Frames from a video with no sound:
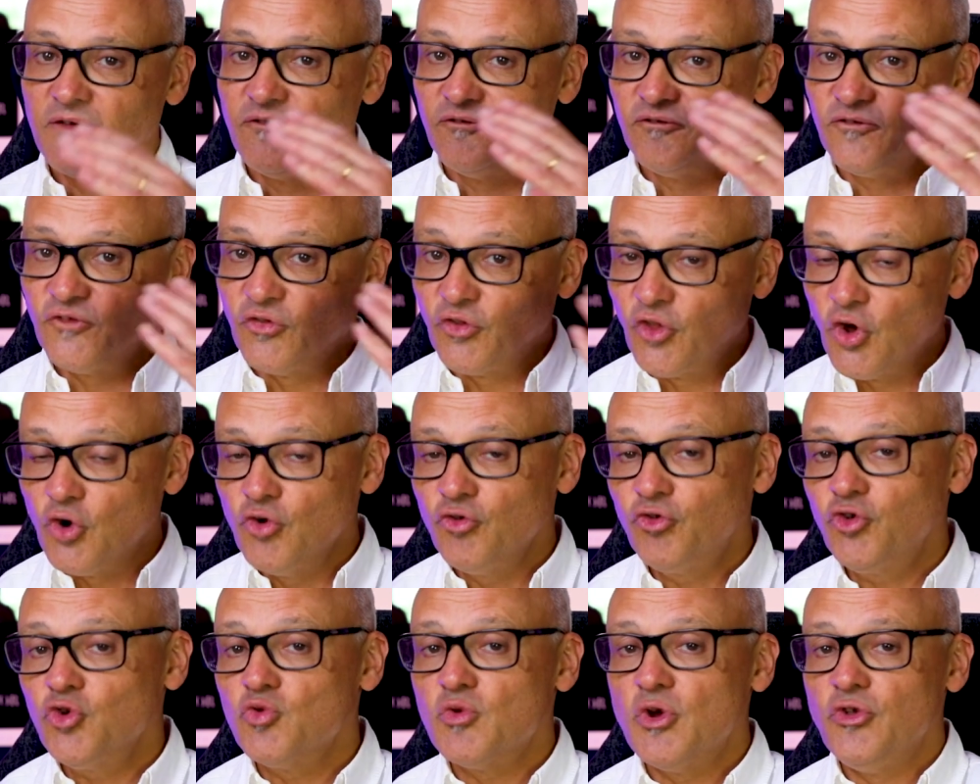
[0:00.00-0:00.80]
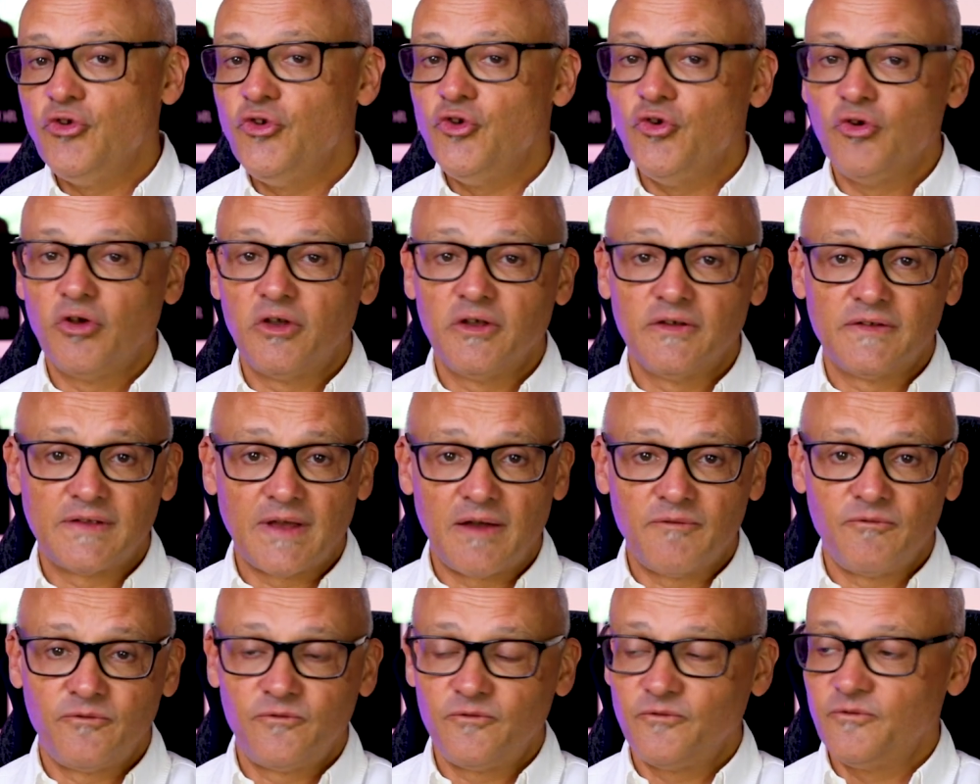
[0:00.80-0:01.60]
For those who are new, because
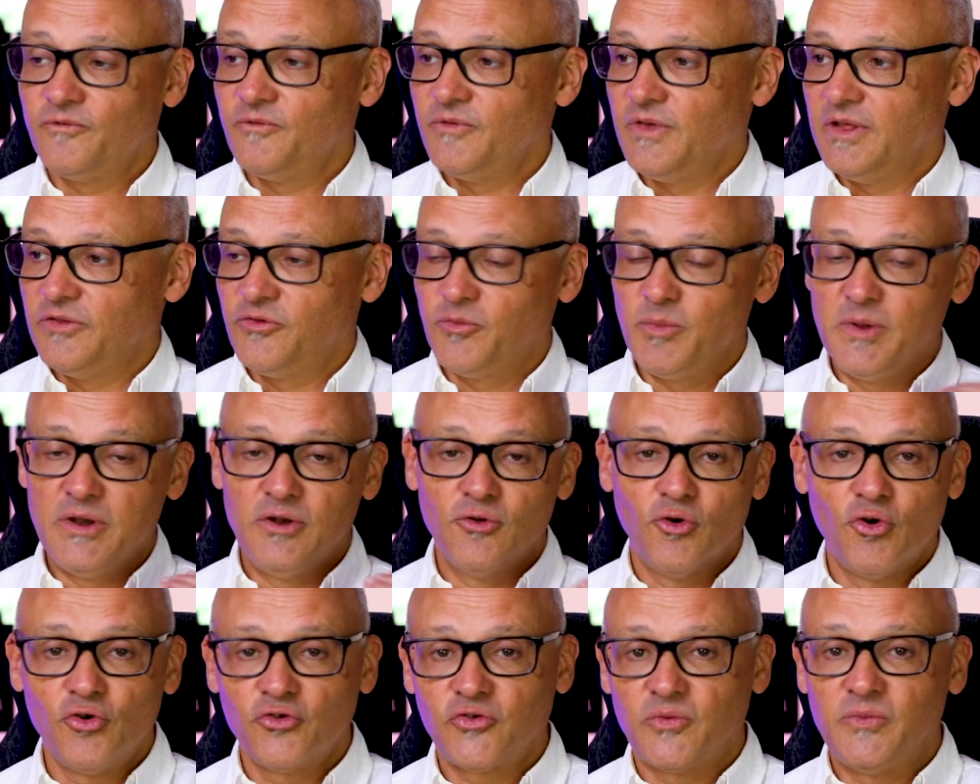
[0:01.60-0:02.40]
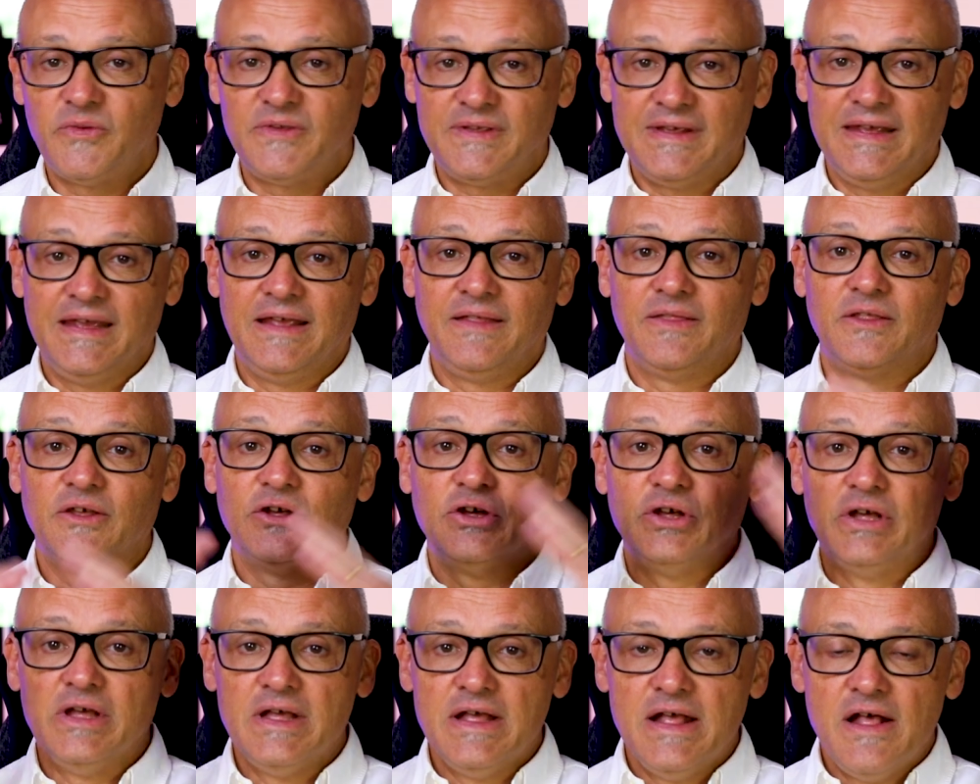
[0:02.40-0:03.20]
it's been awesome seeing
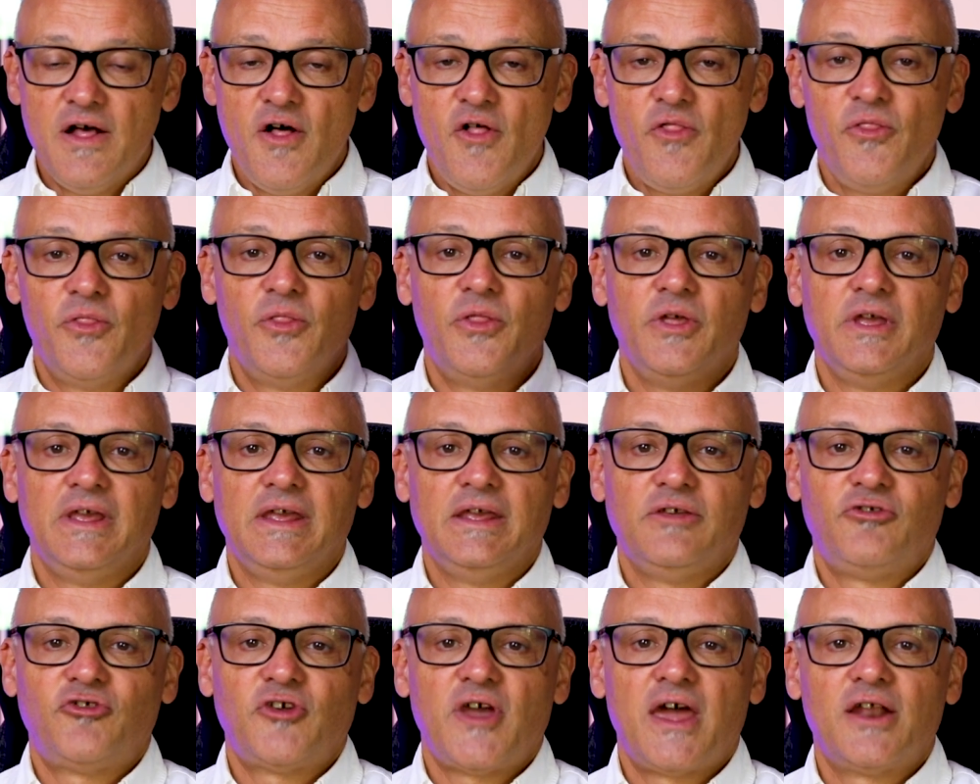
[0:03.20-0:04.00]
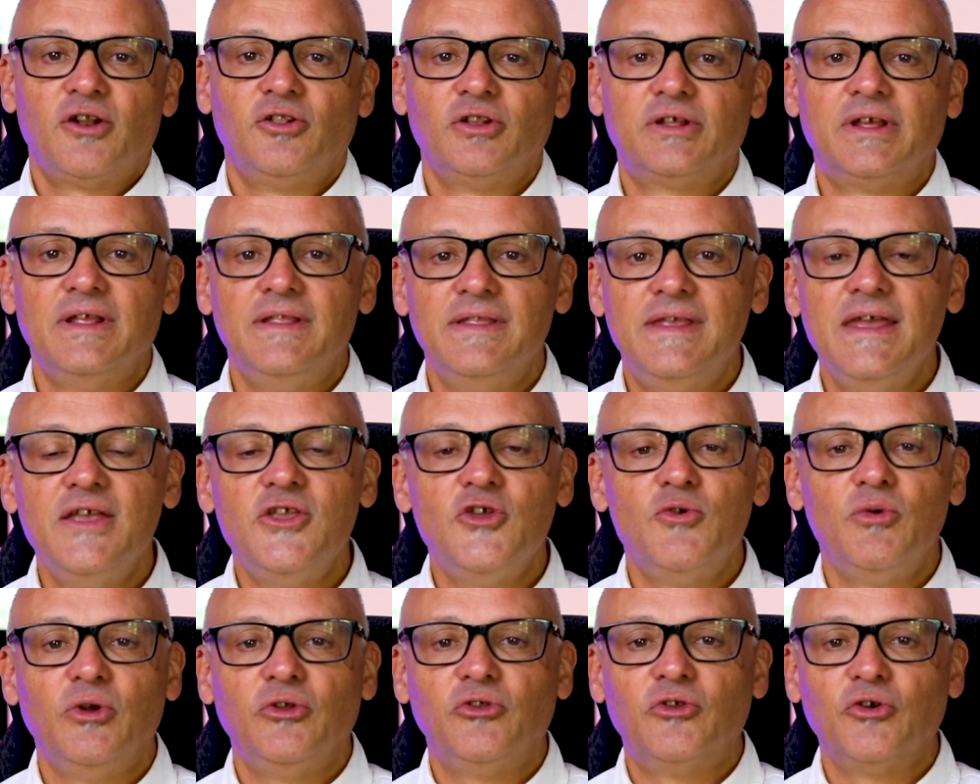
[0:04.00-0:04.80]
the channel
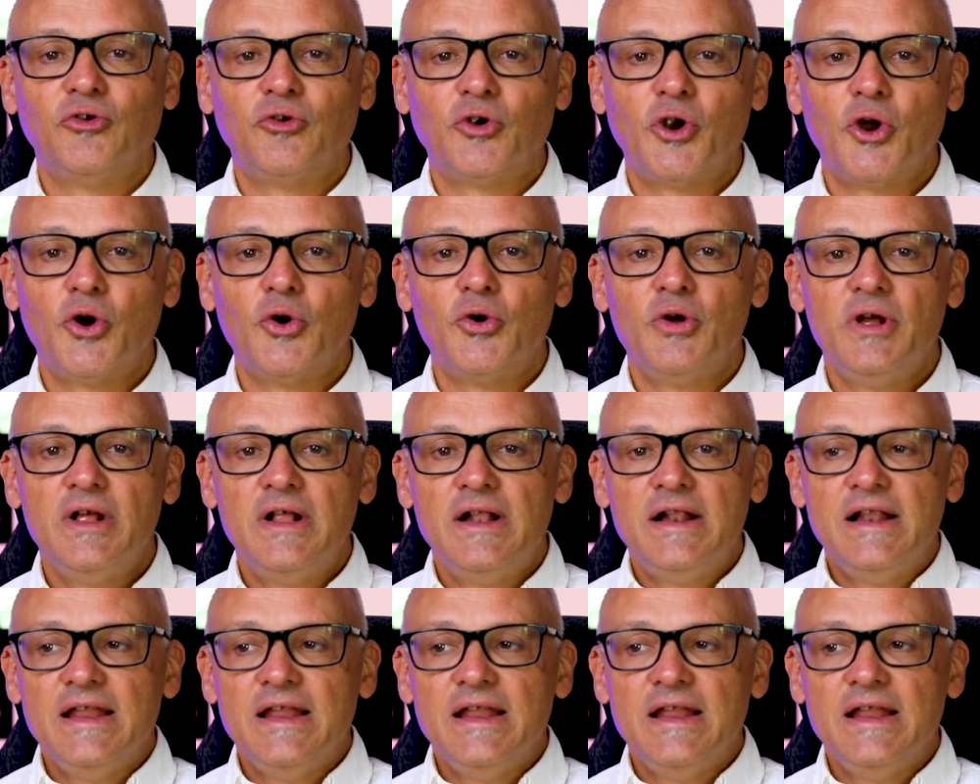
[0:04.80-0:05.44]
continuing to grow,